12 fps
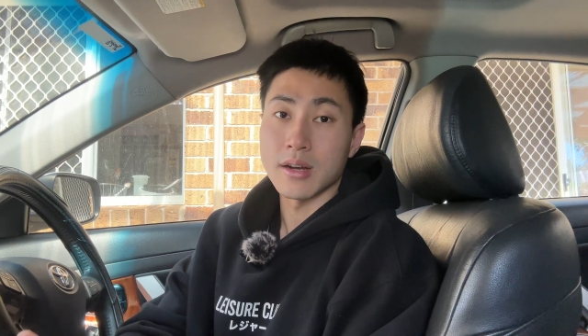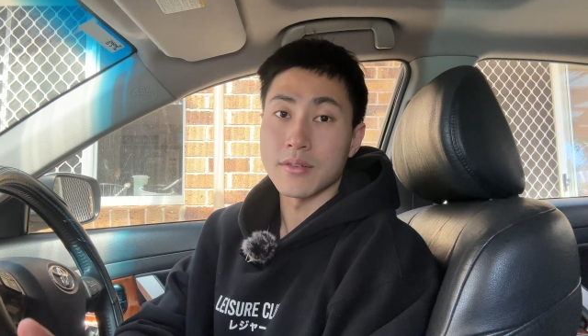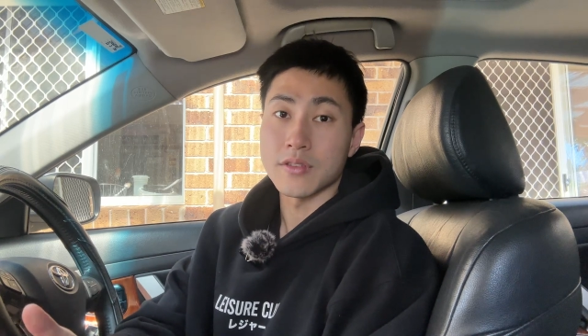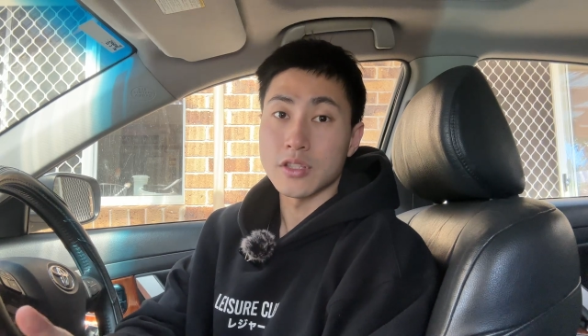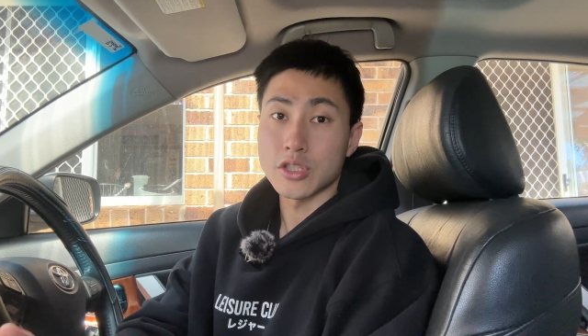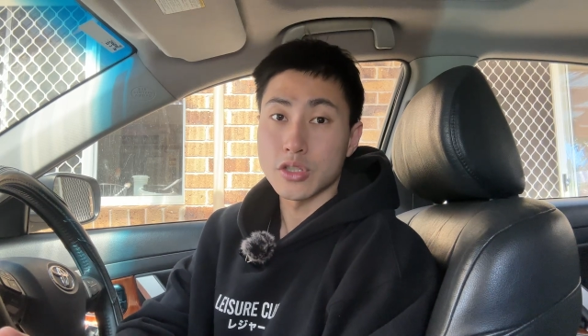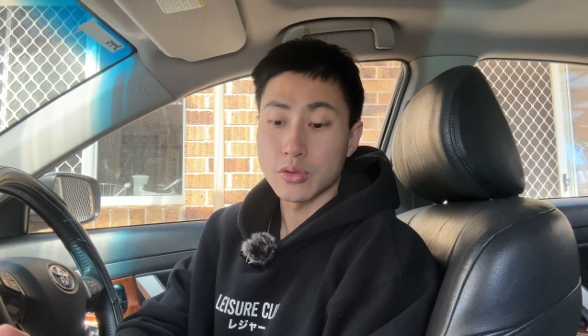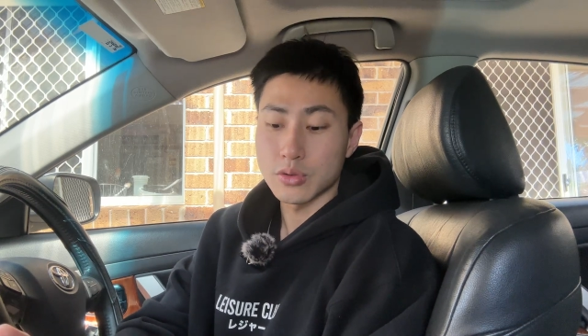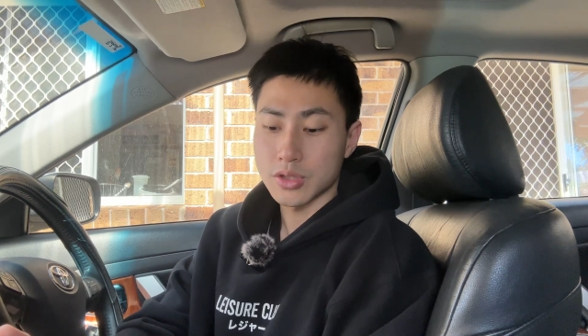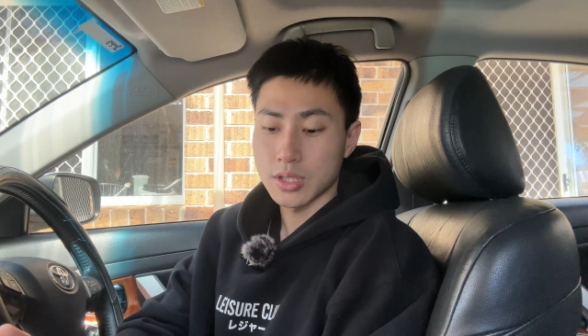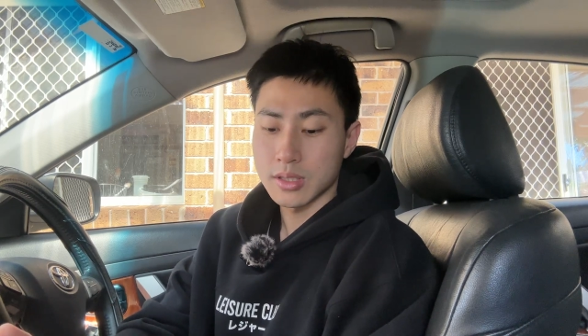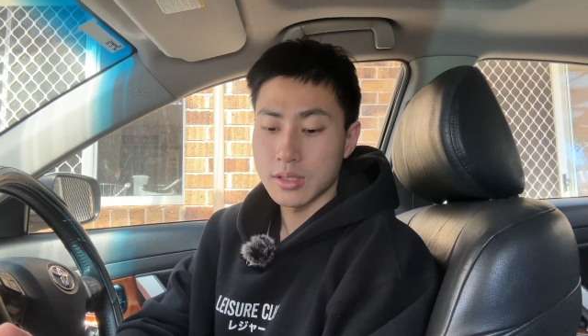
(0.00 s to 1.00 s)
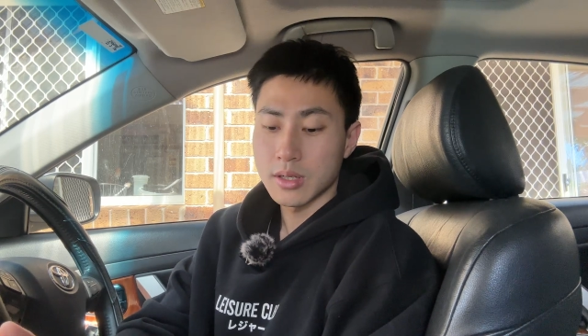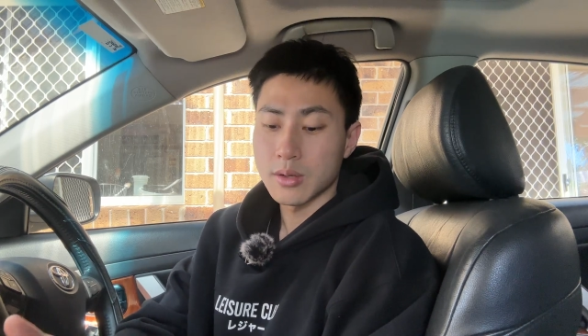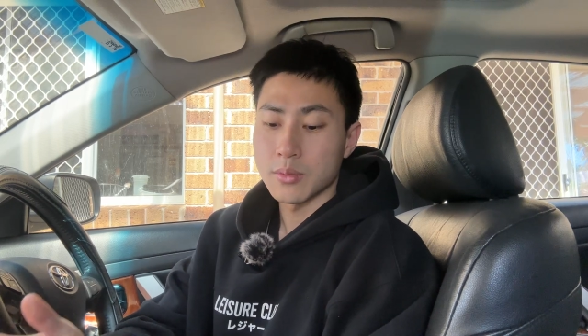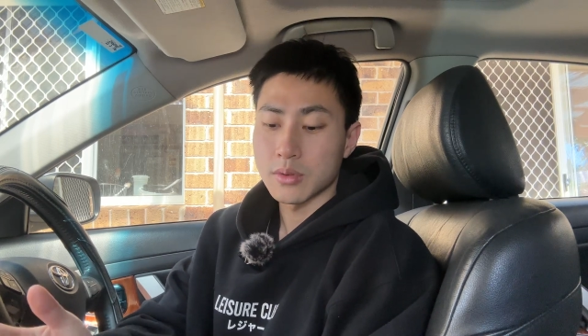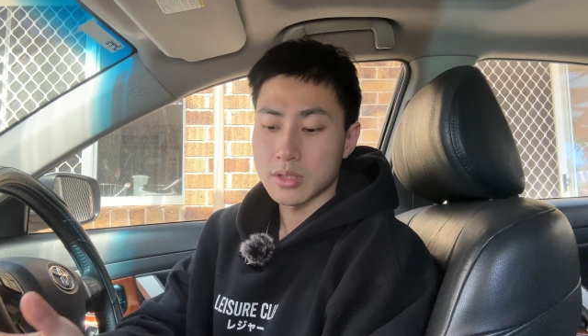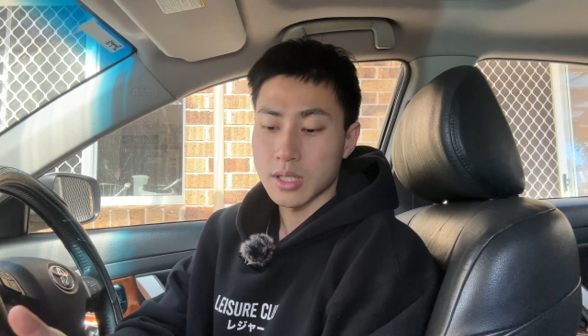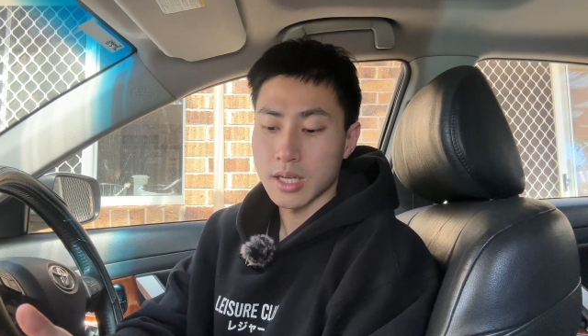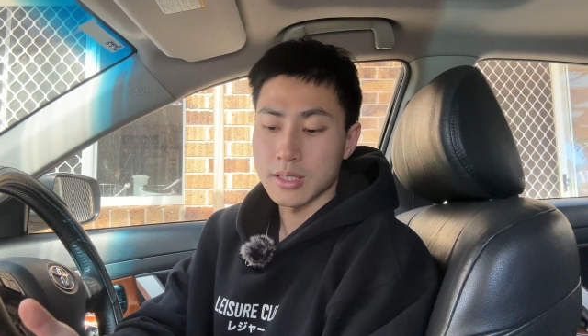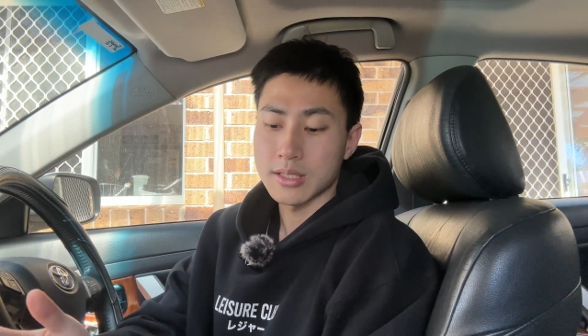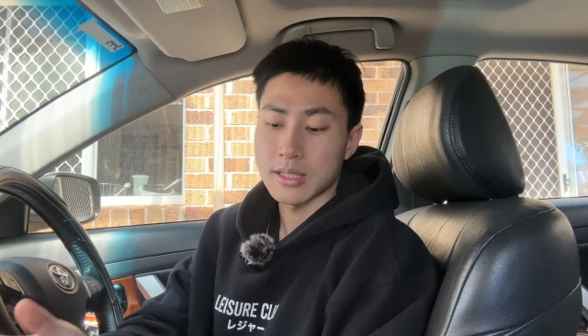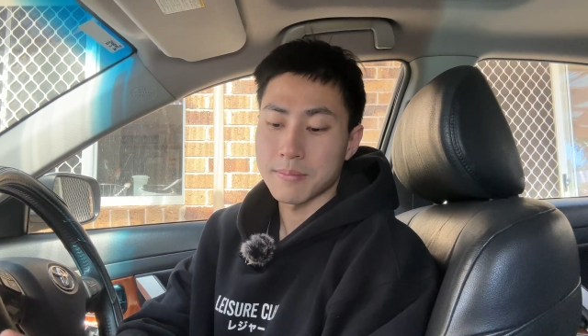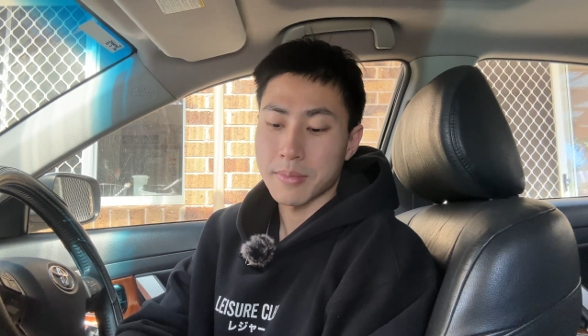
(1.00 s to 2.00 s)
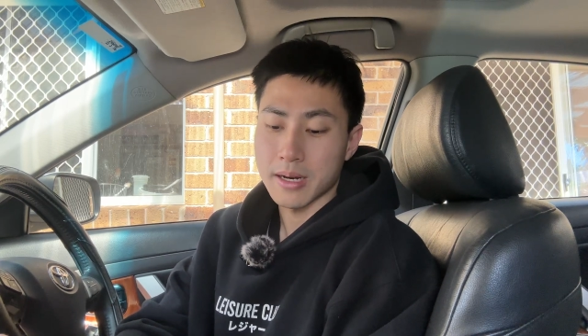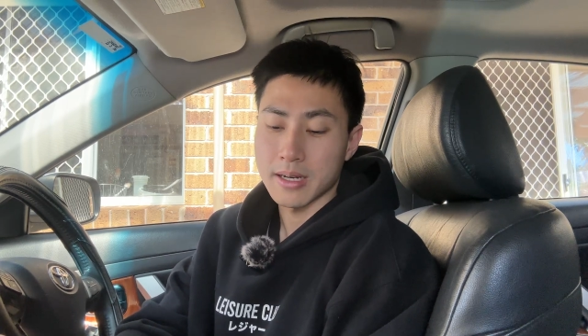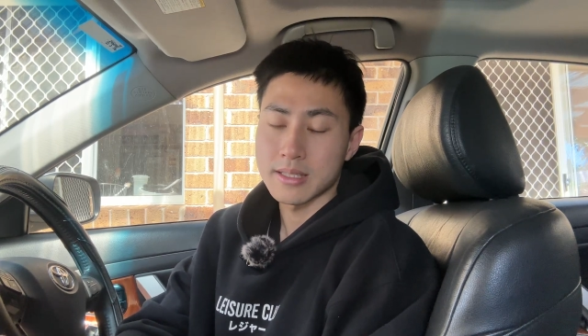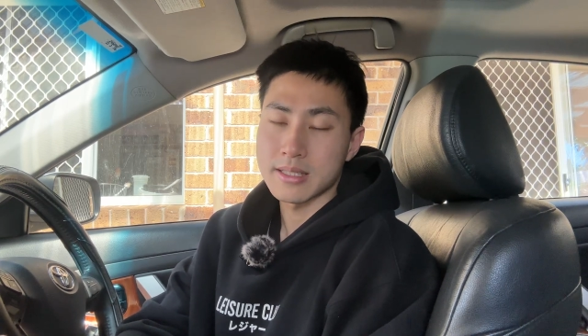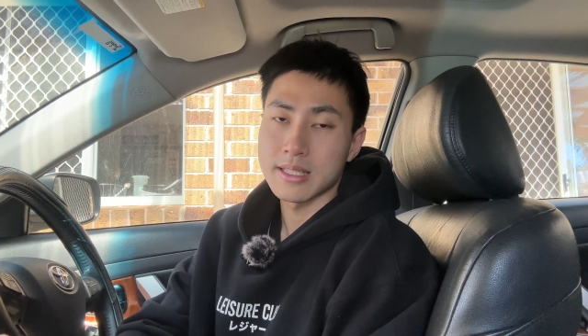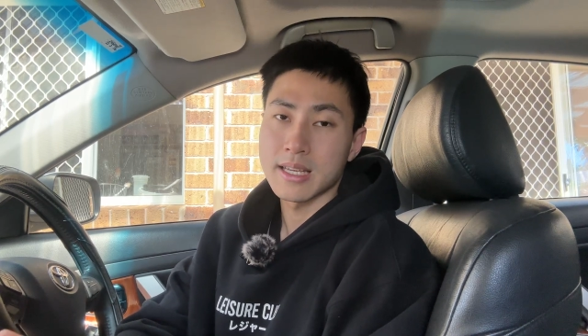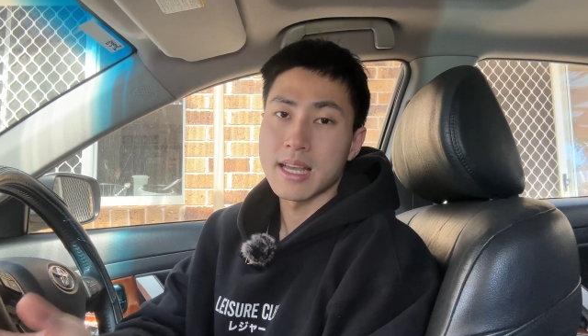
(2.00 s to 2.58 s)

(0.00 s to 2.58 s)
of the children will turn to the parents